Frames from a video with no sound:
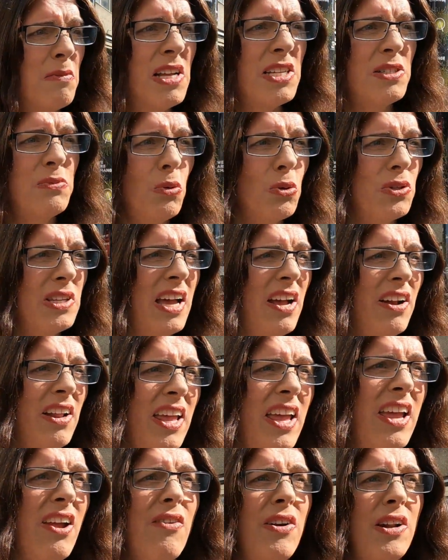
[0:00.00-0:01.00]
Let's walk down
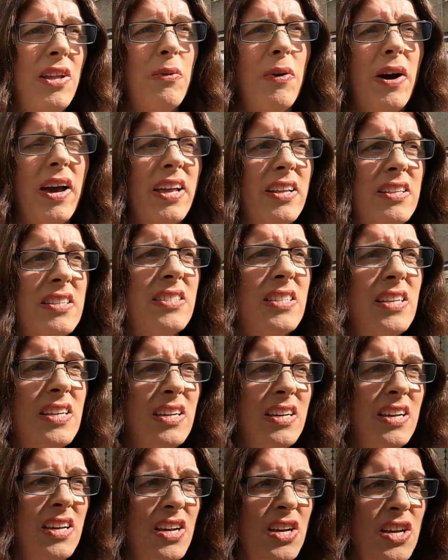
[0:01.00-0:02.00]
here anyway and
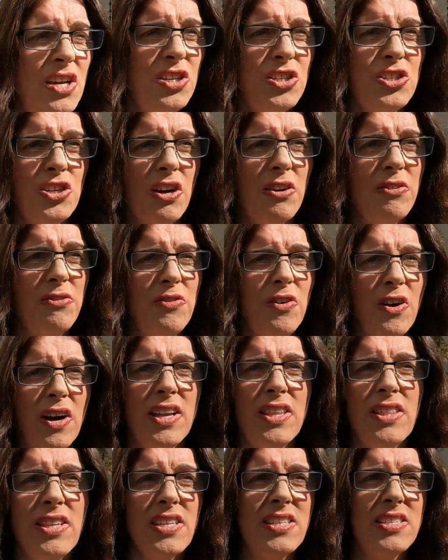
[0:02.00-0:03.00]
try and
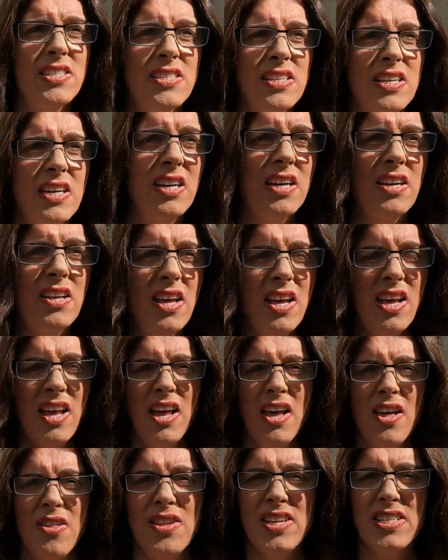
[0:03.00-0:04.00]
find this
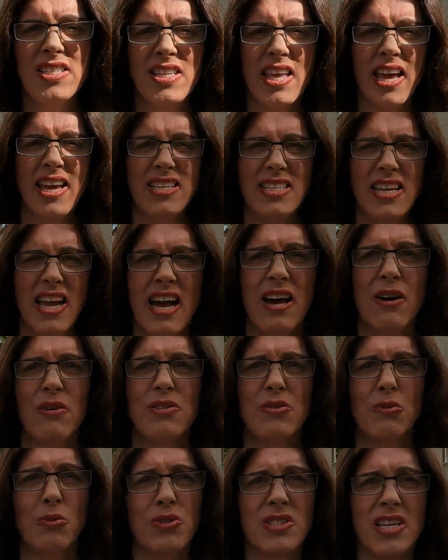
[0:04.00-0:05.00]

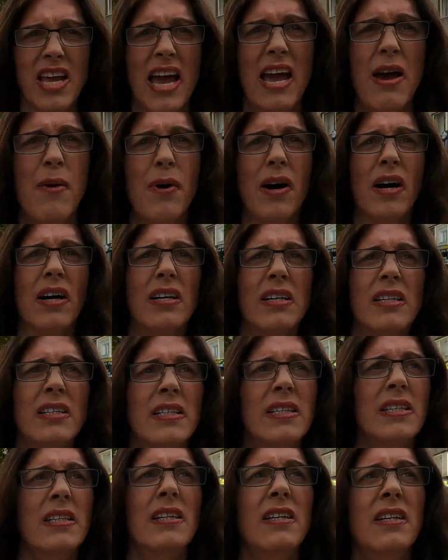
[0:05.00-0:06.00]
gatehouse or tower
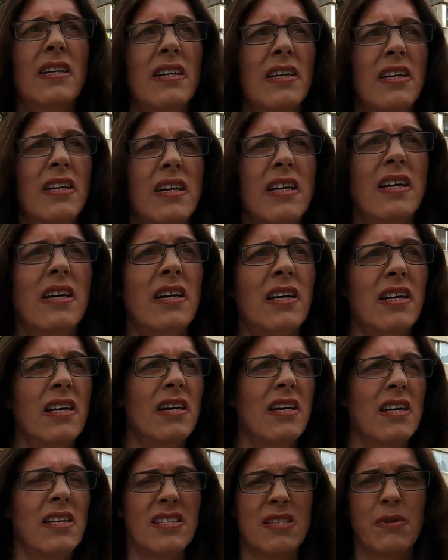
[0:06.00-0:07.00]

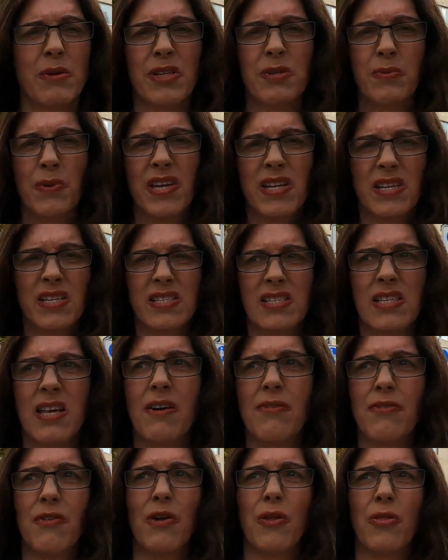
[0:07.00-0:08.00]
and see what else we can
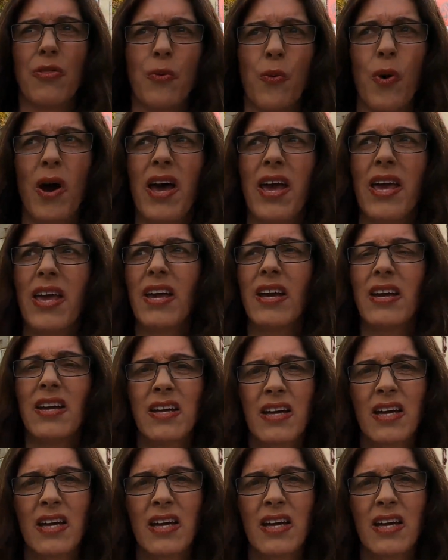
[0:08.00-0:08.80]
discover on the way.